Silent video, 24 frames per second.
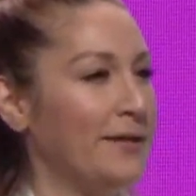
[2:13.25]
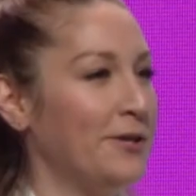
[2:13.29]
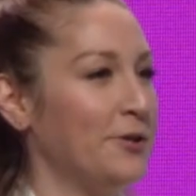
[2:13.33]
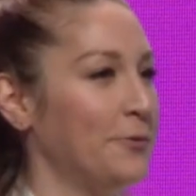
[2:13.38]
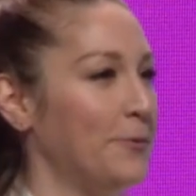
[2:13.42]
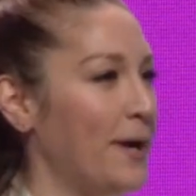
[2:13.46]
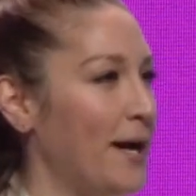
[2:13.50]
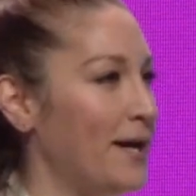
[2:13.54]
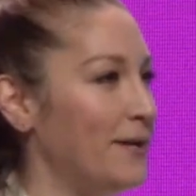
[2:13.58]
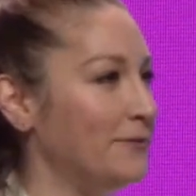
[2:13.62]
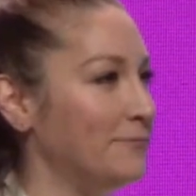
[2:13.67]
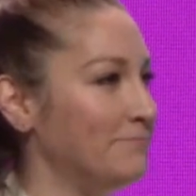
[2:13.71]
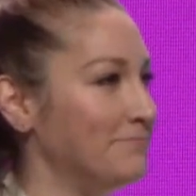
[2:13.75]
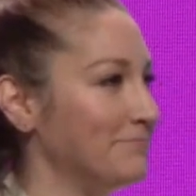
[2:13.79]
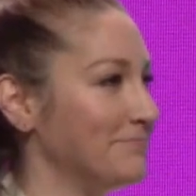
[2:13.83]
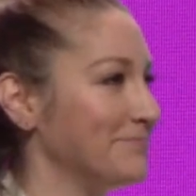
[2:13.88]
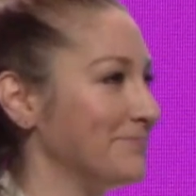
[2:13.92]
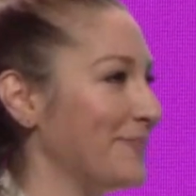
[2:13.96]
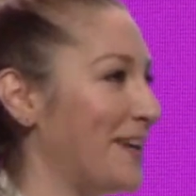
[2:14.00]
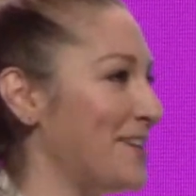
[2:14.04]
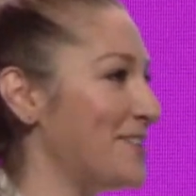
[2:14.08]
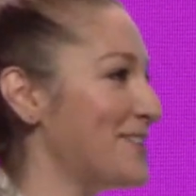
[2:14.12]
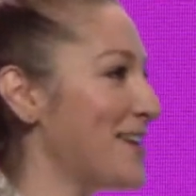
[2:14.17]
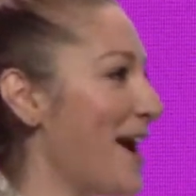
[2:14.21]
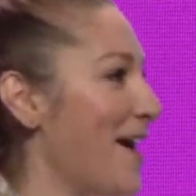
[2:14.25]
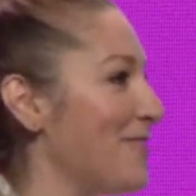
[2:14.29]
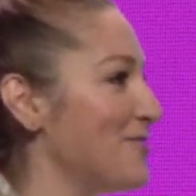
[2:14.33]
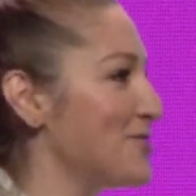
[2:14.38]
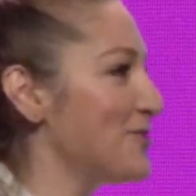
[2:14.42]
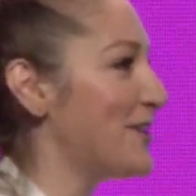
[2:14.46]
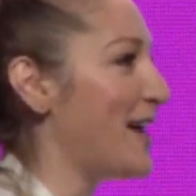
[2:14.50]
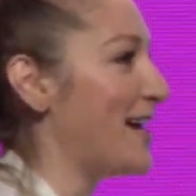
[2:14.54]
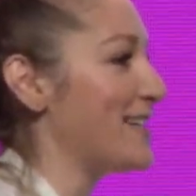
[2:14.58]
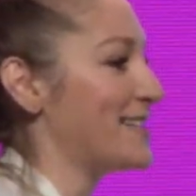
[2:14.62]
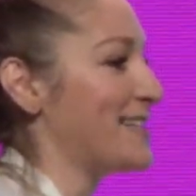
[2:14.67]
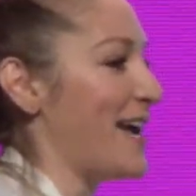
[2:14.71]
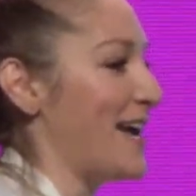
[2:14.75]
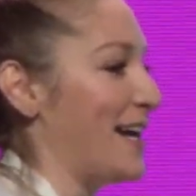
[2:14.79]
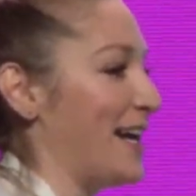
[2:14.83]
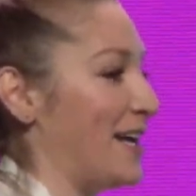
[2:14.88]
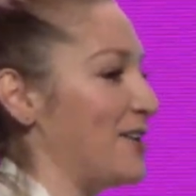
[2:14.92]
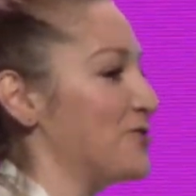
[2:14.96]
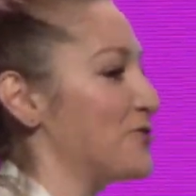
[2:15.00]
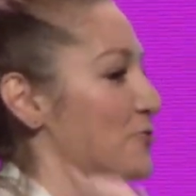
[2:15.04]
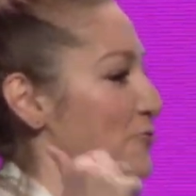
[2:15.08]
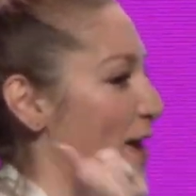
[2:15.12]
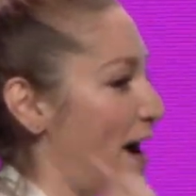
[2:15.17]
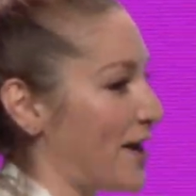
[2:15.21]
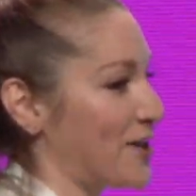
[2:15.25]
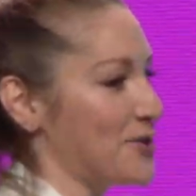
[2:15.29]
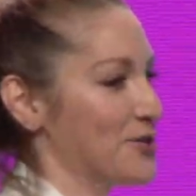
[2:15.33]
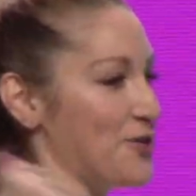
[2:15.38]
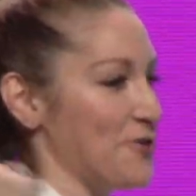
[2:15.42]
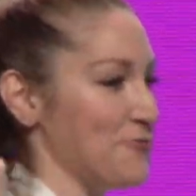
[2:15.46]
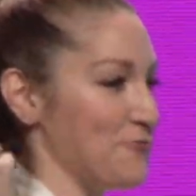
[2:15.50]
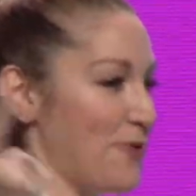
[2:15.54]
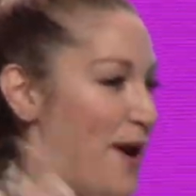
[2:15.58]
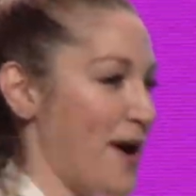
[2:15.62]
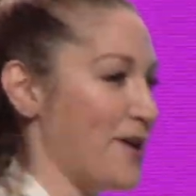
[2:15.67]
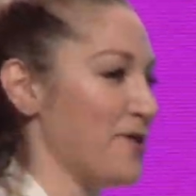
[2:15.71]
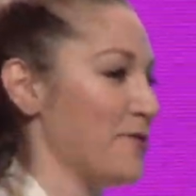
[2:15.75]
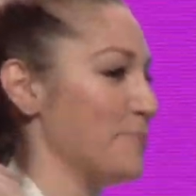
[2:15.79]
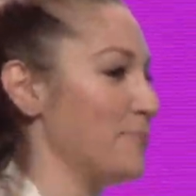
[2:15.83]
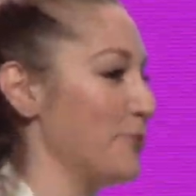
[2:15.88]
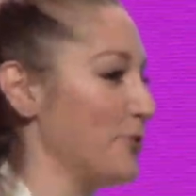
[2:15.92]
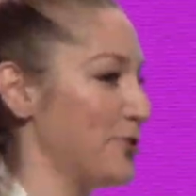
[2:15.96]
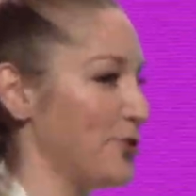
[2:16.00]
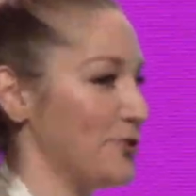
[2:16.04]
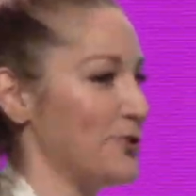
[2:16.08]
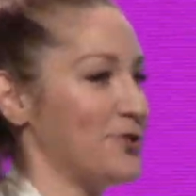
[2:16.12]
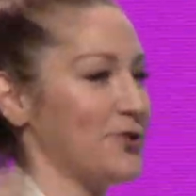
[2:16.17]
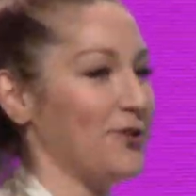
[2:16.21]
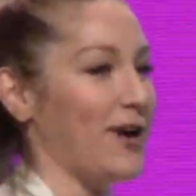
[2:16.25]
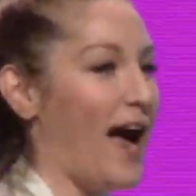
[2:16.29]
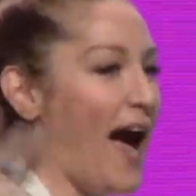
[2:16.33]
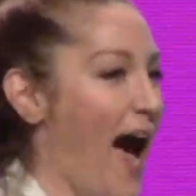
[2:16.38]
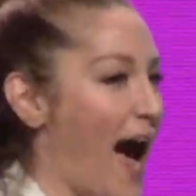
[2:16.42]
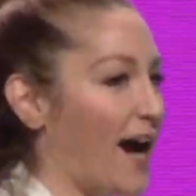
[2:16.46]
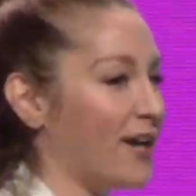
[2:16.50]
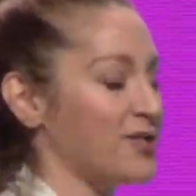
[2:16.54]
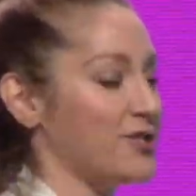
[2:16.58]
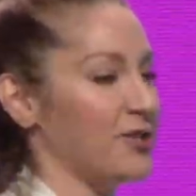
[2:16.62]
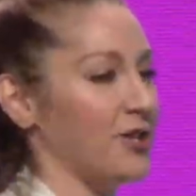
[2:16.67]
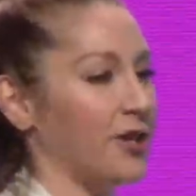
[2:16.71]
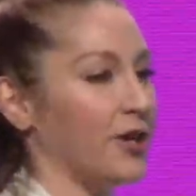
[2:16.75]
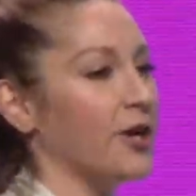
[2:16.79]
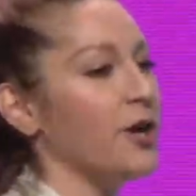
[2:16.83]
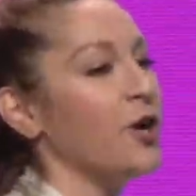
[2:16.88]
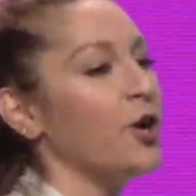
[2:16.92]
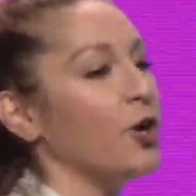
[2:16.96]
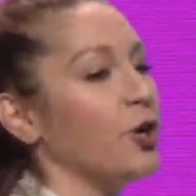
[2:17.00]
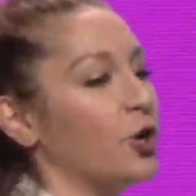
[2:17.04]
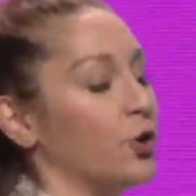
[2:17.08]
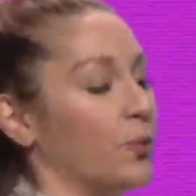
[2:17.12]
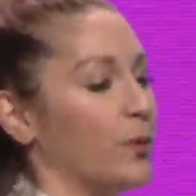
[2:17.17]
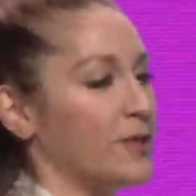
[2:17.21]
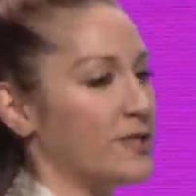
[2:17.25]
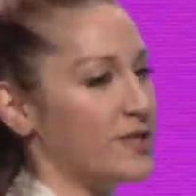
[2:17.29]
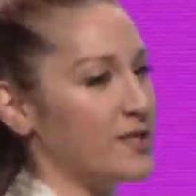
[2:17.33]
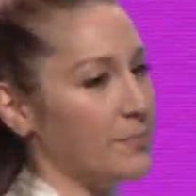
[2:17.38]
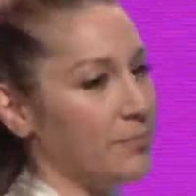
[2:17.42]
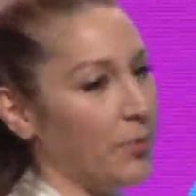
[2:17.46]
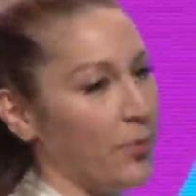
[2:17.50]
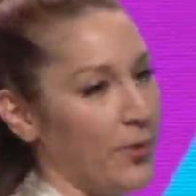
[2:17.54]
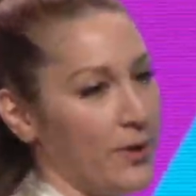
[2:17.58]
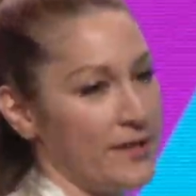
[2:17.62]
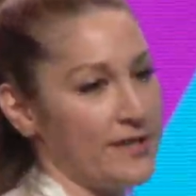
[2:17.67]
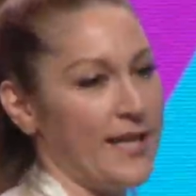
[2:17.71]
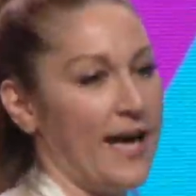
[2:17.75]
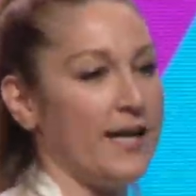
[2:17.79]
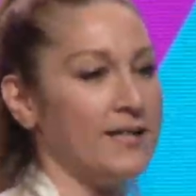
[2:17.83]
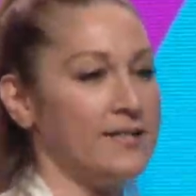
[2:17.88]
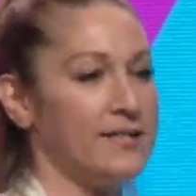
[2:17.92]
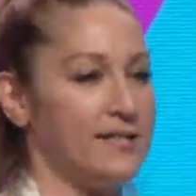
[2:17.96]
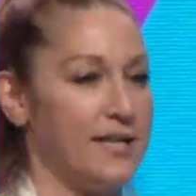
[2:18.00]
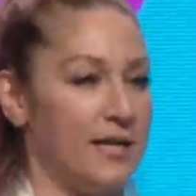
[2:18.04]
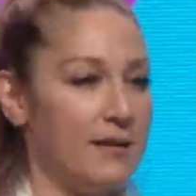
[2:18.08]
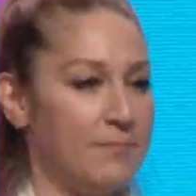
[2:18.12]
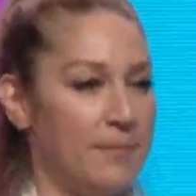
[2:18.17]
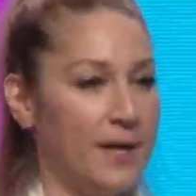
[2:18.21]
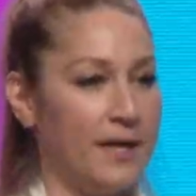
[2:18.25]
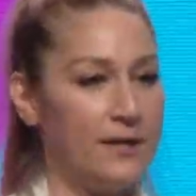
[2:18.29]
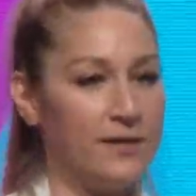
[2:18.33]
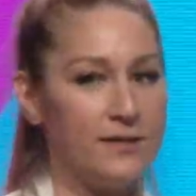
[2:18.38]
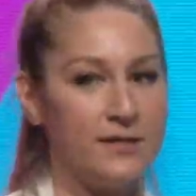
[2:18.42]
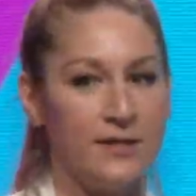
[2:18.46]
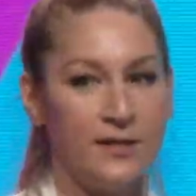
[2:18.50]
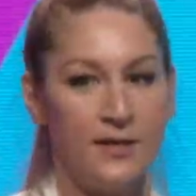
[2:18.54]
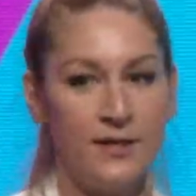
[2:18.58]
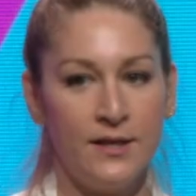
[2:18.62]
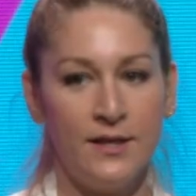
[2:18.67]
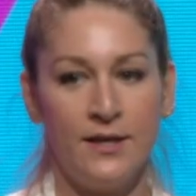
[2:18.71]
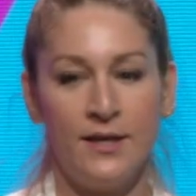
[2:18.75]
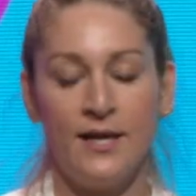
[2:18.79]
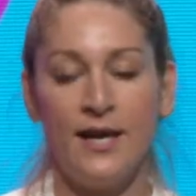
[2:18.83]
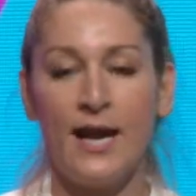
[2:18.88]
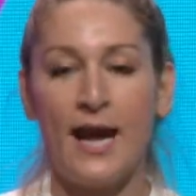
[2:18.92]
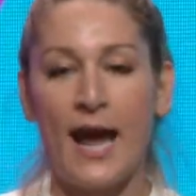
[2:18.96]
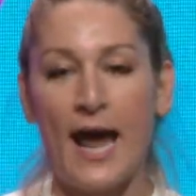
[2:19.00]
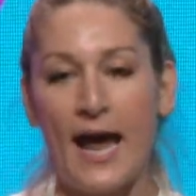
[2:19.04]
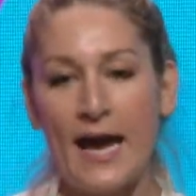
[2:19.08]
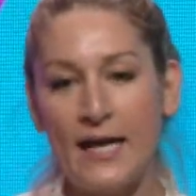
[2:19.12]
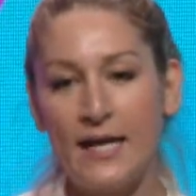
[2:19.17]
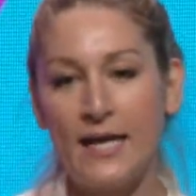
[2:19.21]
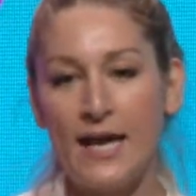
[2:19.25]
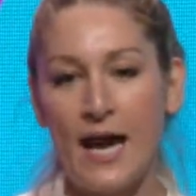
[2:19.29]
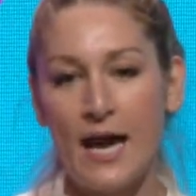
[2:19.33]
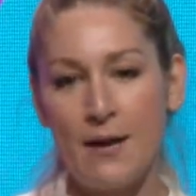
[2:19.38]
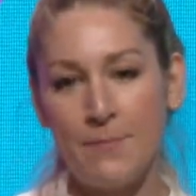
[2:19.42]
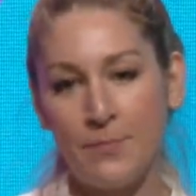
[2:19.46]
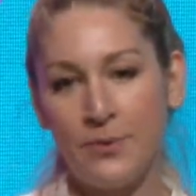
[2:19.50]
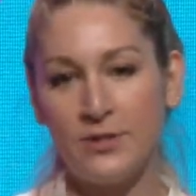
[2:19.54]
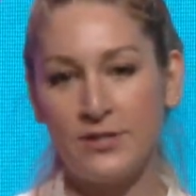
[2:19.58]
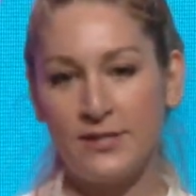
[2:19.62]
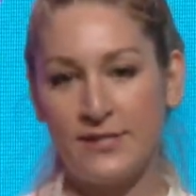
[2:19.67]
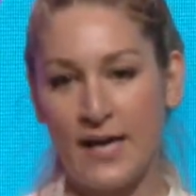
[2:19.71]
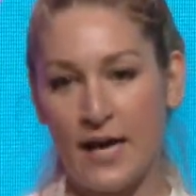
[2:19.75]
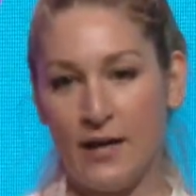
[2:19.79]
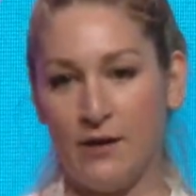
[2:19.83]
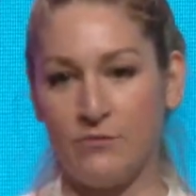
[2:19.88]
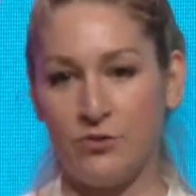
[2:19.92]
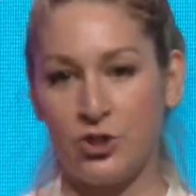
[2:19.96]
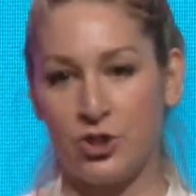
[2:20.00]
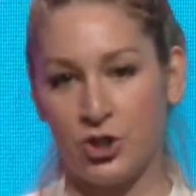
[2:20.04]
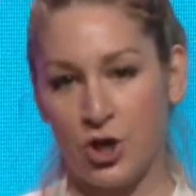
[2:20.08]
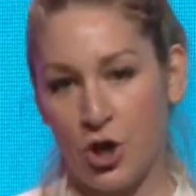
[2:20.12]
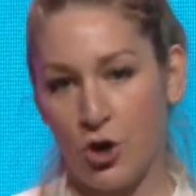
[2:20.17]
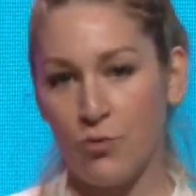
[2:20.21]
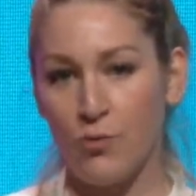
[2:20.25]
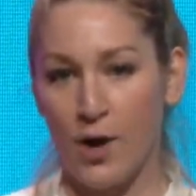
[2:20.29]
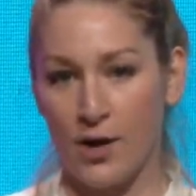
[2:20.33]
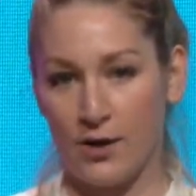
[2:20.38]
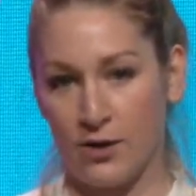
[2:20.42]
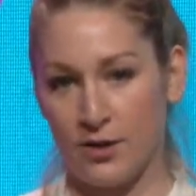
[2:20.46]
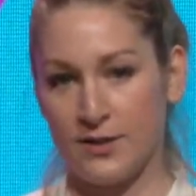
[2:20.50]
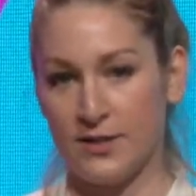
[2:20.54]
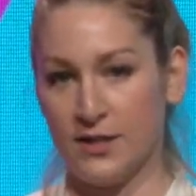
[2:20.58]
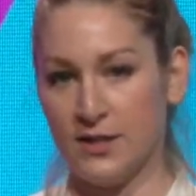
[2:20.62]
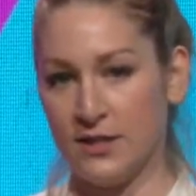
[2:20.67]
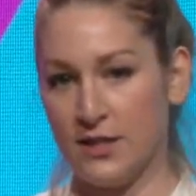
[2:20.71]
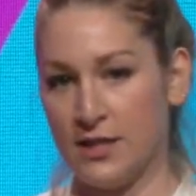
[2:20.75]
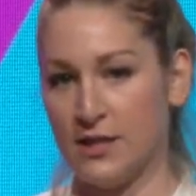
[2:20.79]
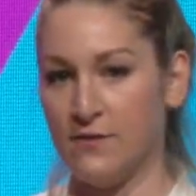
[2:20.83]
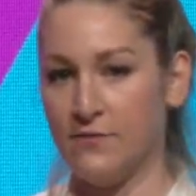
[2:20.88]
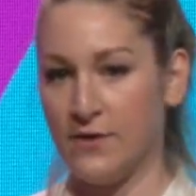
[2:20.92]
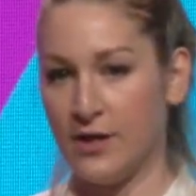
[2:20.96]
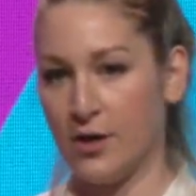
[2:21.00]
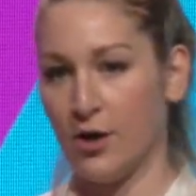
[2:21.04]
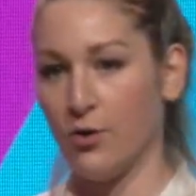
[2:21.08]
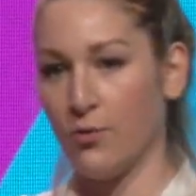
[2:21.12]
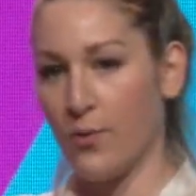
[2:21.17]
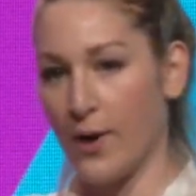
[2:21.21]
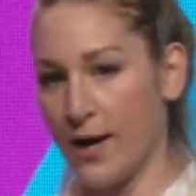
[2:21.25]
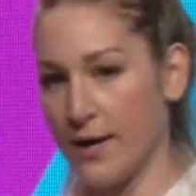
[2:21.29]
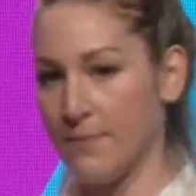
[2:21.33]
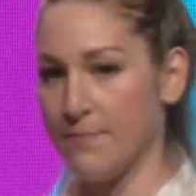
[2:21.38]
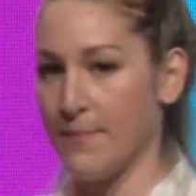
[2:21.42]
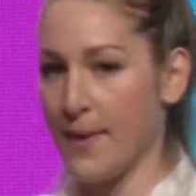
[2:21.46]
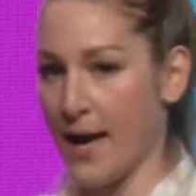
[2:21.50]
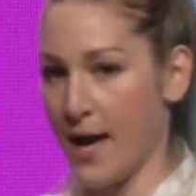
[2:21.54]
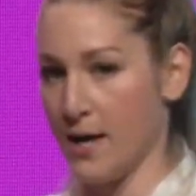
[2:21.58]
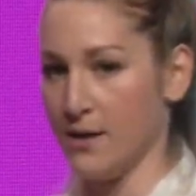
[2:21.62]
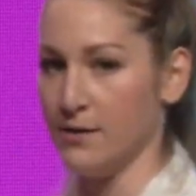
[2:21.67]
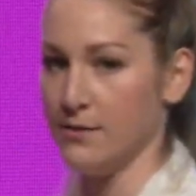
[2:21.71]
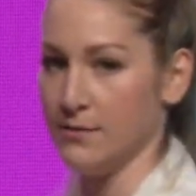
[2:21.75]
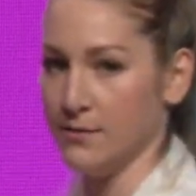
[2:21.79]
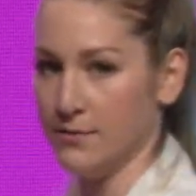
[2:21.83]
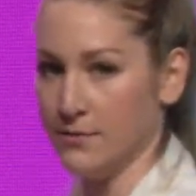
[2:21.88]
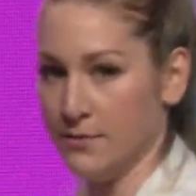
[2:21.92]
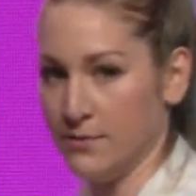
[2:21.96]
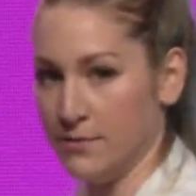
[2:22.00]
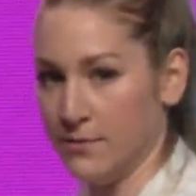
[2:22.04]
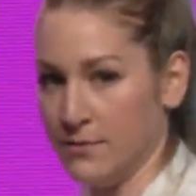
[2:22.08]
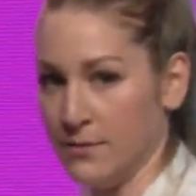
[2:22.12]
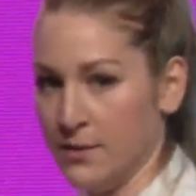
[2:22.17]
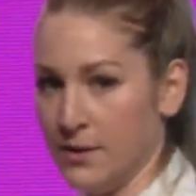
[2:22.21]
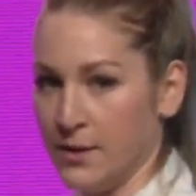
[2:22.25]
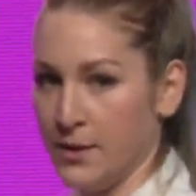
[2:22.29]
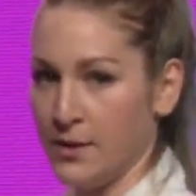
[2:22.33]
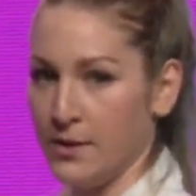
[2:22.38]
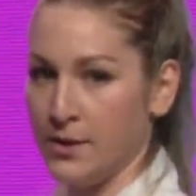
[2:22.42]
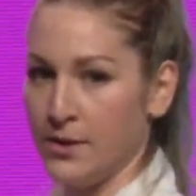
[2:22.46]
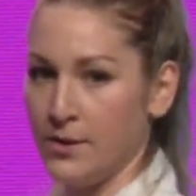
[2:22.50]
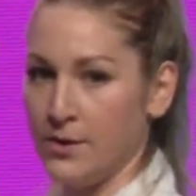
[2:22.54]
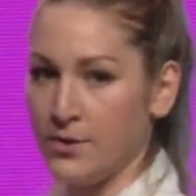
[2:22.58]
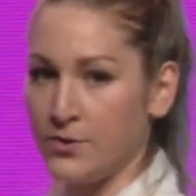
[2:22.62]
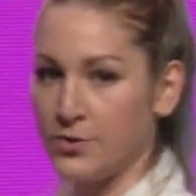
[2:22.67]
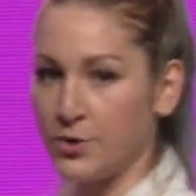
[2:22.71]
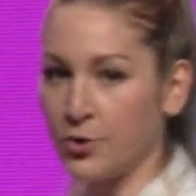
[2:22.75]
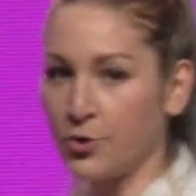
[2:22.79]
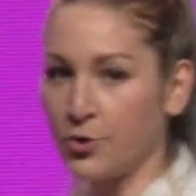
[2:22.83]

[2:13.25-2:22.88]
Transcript: Well, I challenge you to ask any director, writer, producer, actor who would support that statement. 88% of showrunners in TV are white men. So